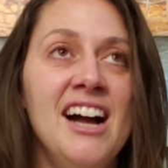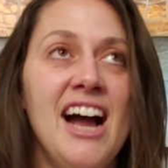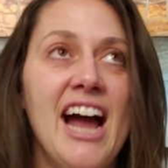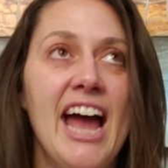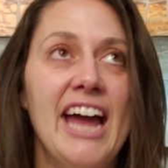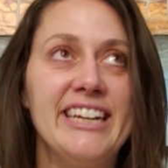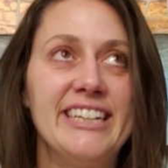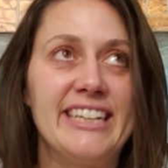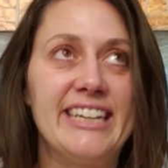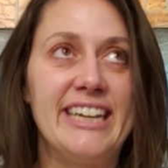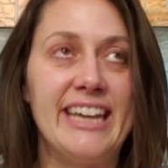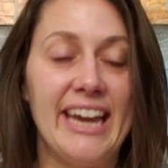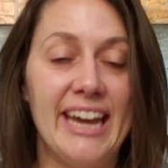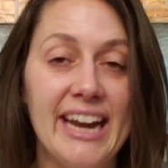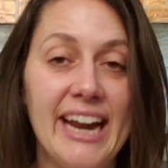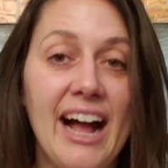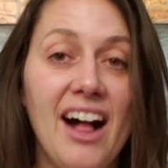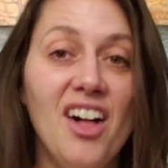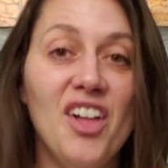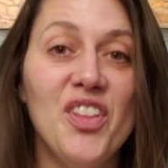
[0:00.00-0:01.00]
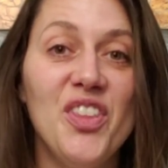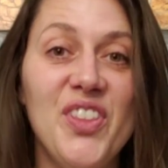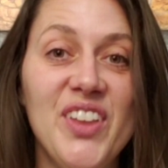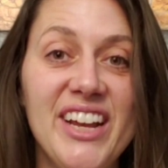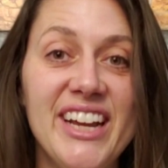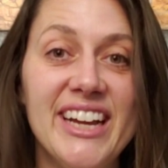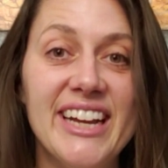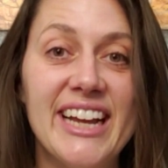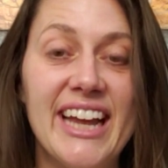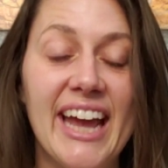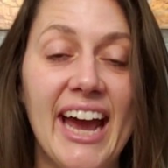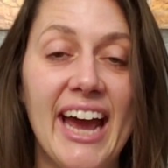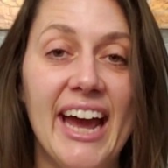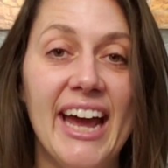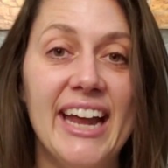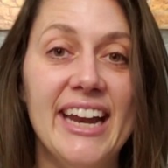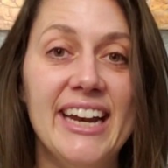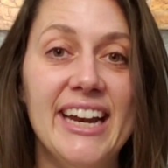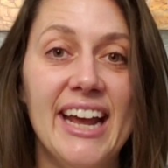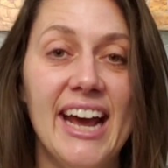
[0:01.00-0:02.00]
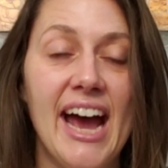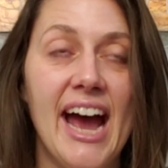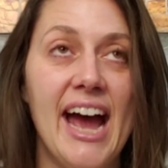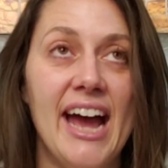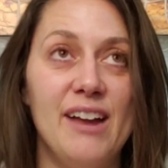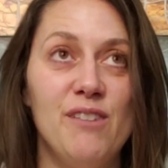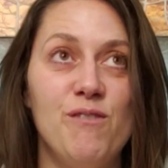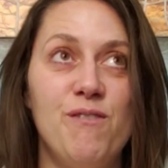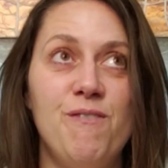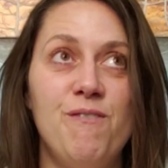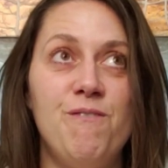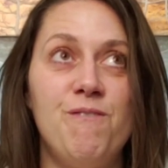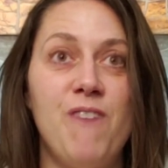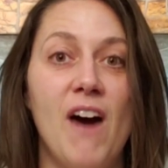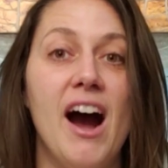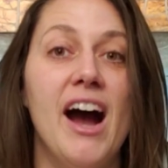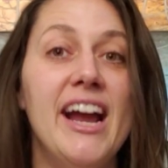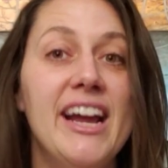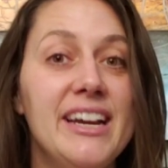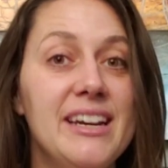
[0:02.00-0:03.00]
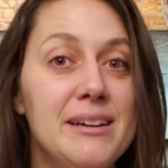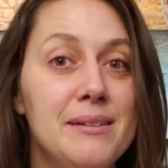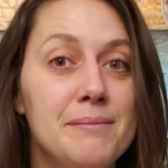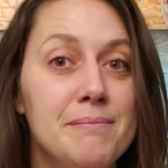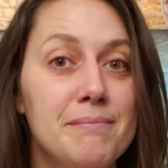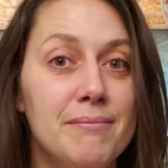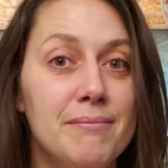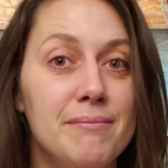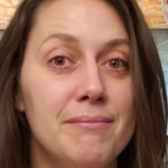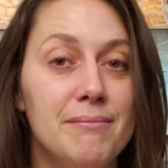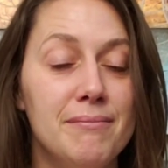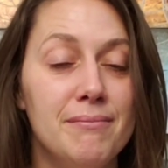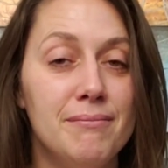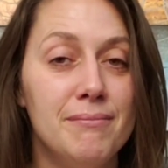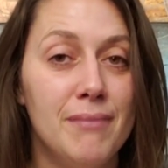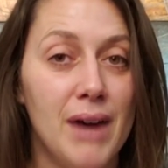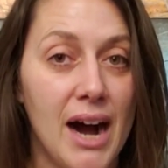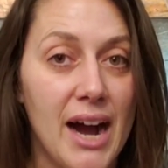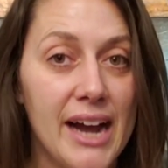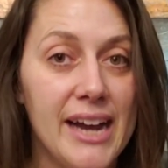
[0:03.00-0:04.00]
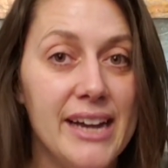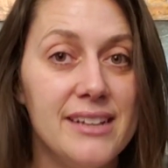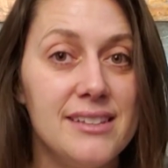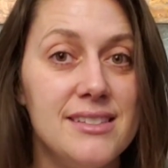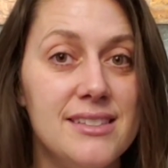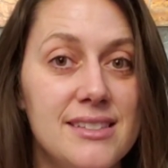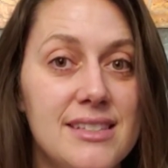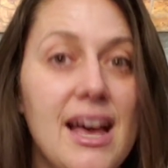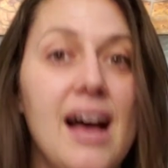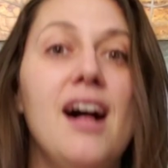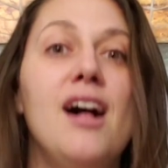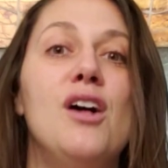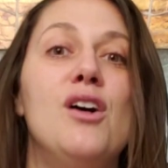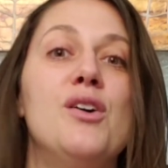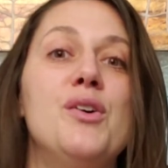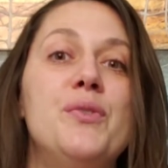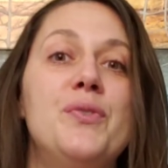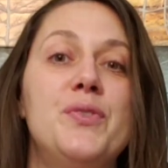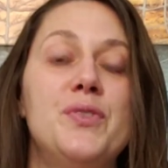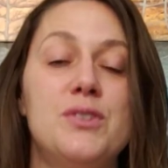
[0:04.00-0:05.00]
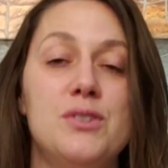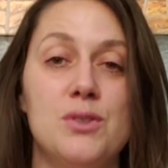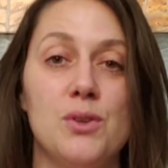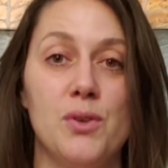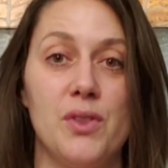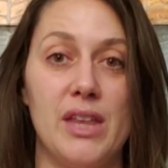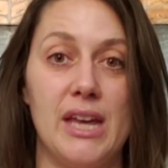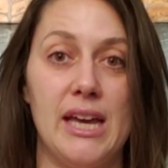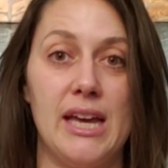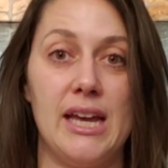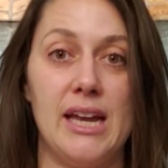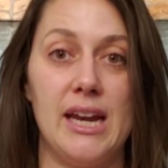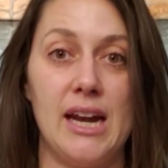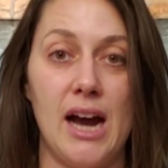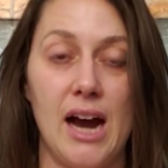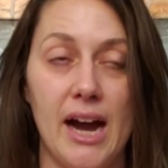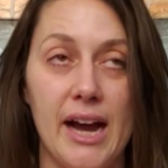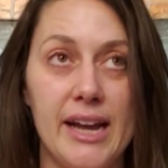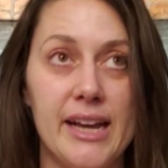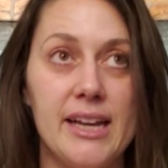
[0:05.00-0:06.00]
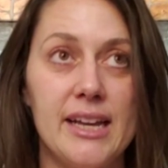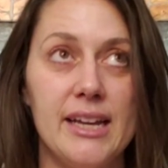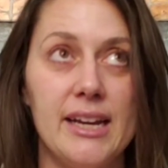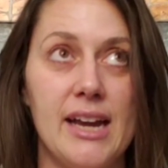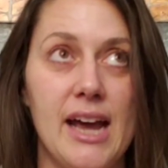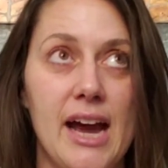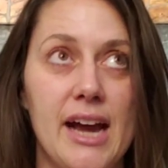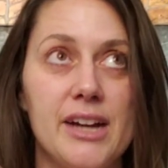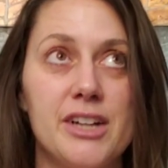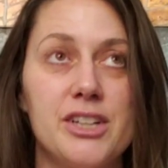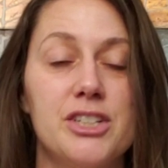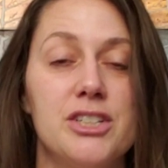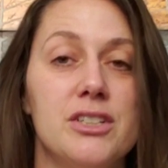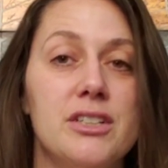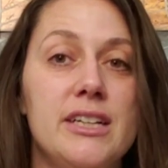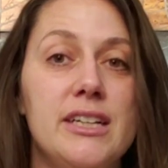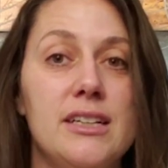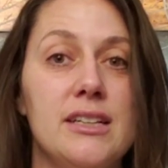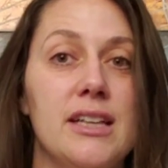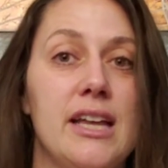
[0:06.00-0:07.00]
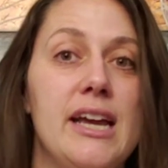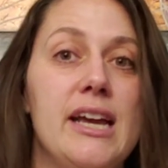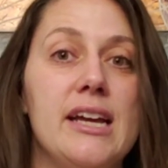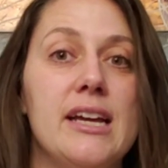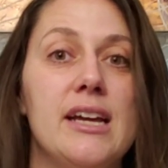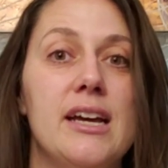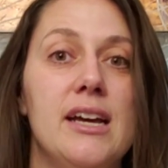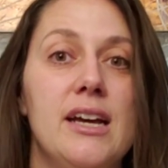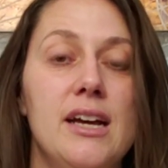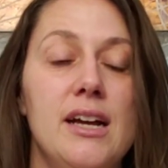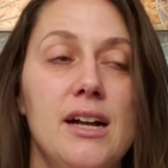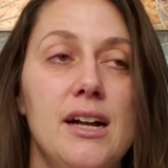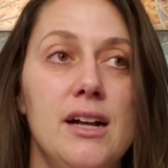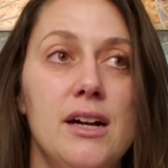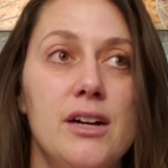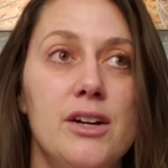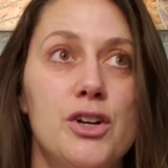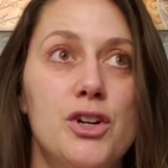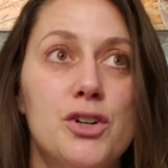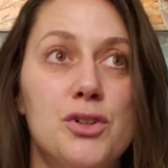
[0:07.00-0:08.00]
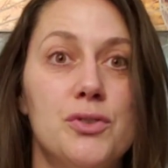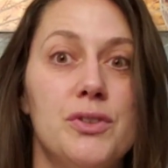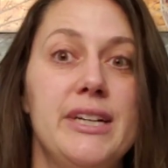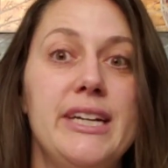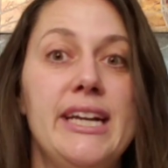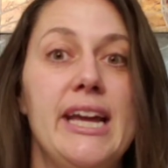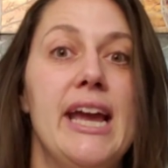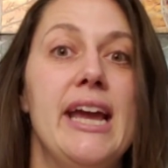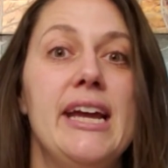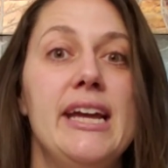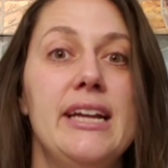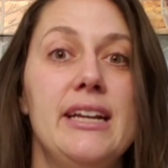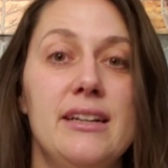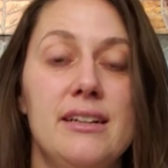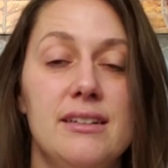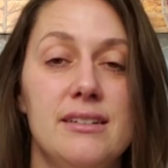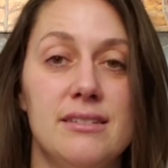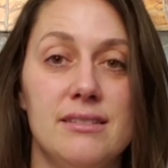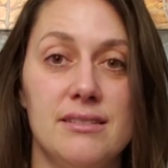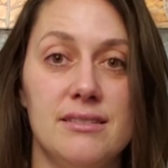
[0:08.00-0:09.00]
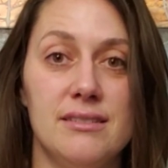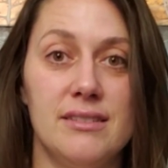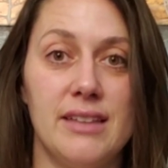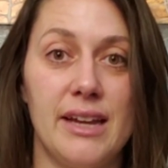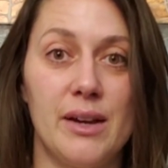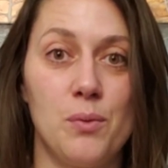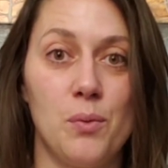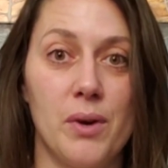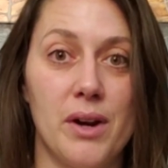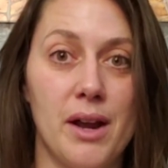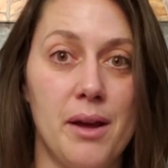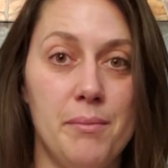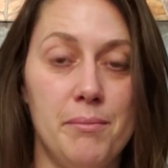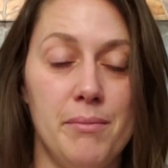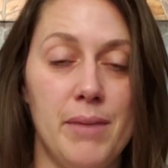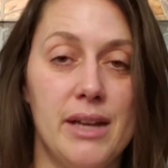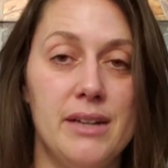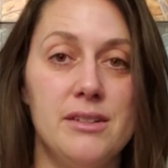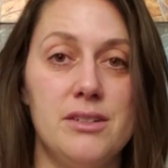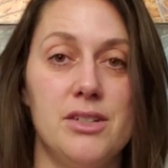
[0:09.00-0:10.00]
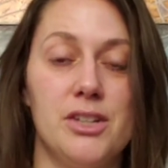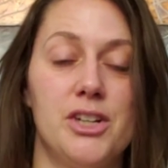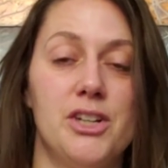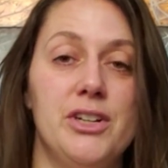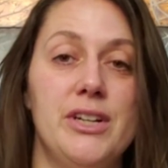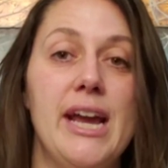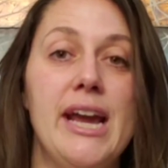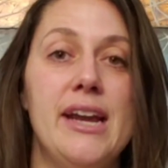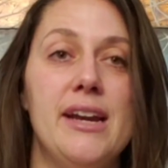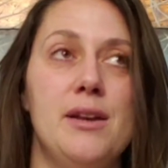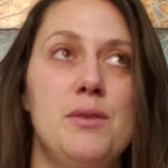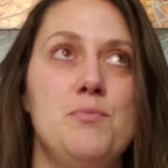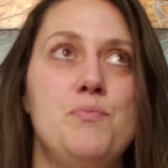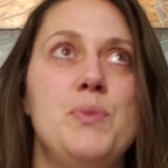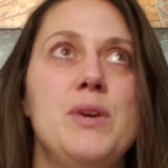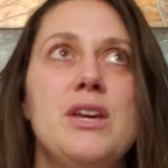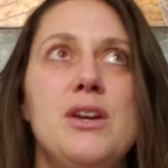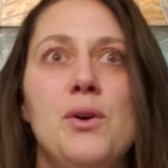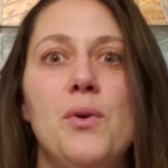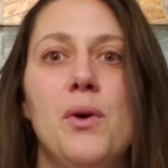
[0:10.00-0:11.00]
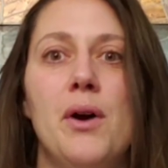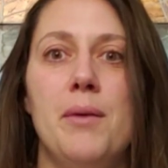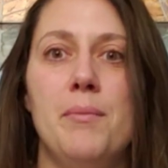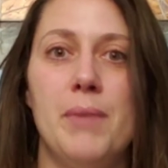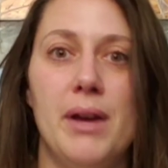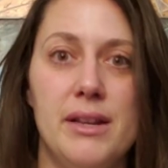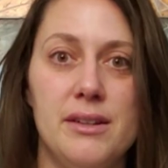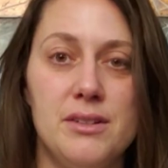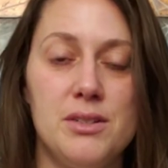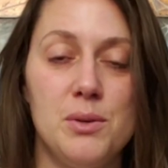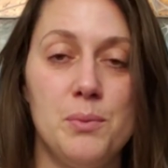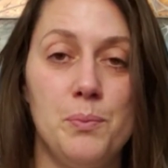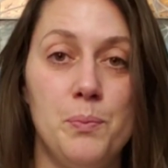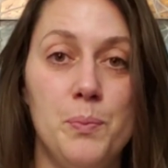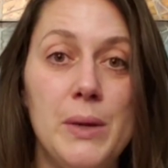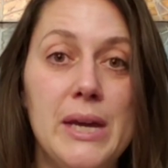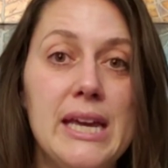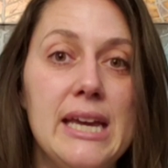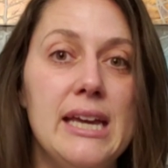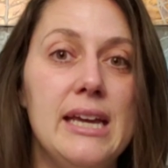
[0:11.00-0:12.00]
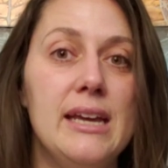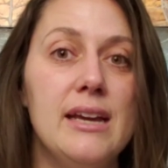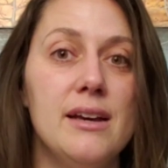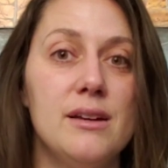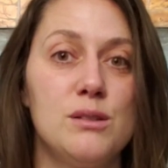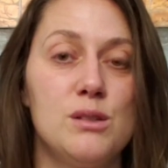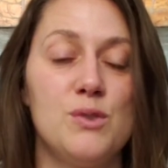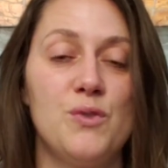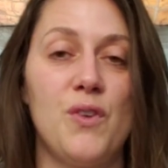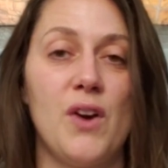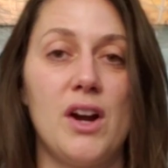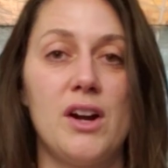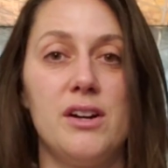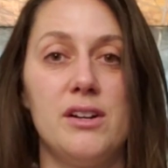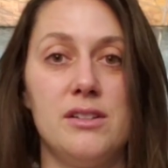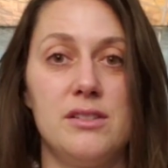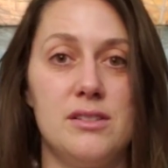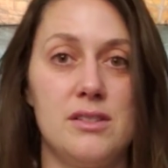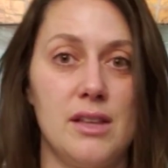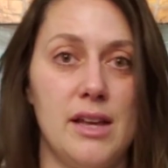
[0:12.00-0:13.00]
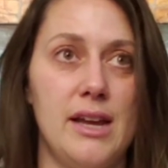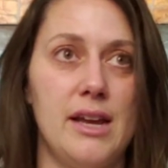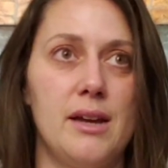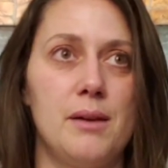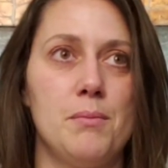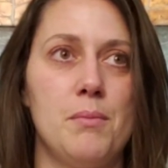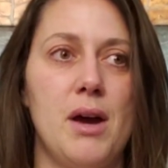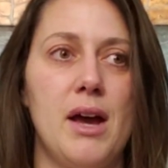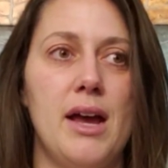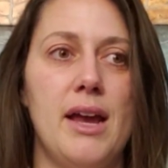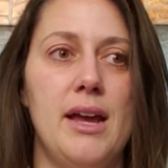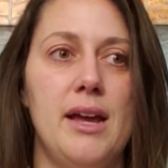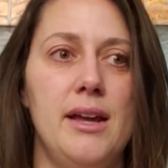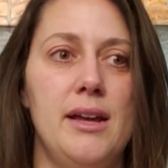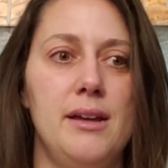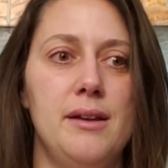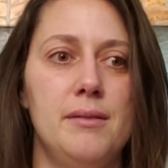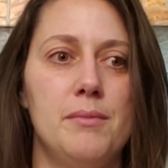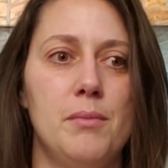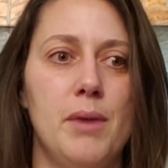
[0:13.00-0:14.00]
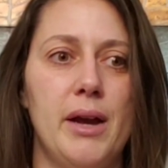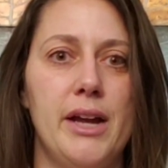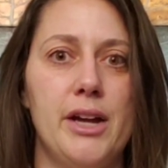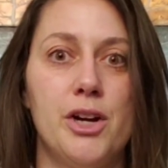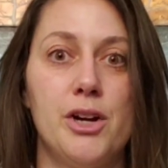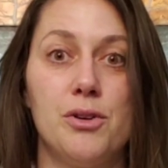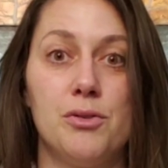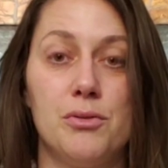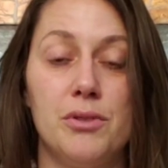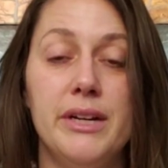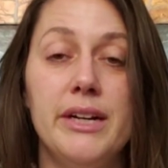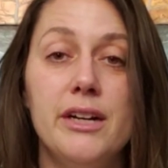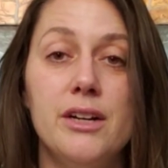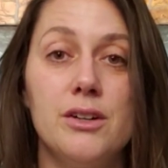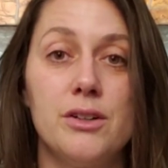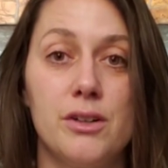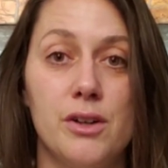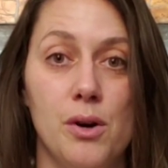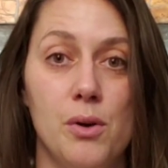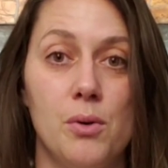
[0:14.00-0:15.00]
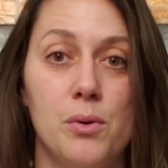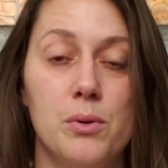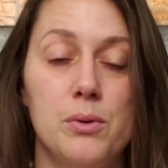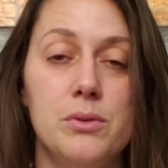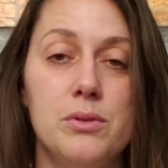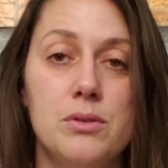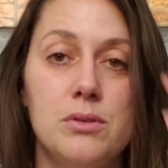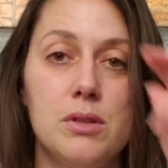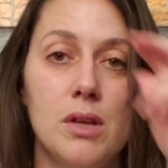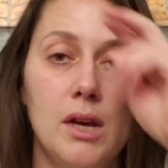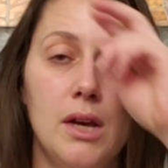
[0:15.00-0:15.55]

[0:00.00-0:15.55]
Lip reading: and get healthy again and find myself so that I can actually like create like what I'm meant to create and be who I'm meant to be as far as like my career goes.